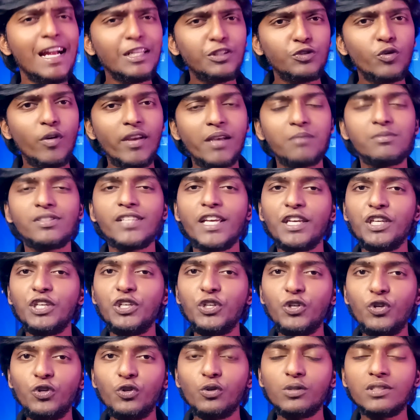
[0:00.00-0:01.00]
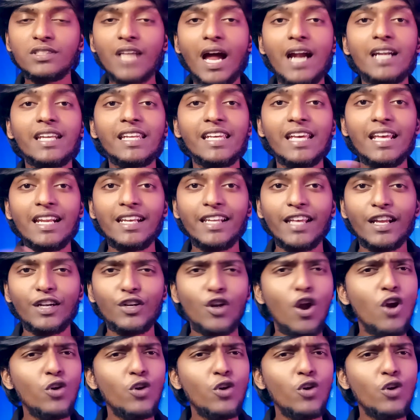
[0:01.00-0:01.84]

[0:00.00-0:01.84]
That's why I'm saying you to start earlier.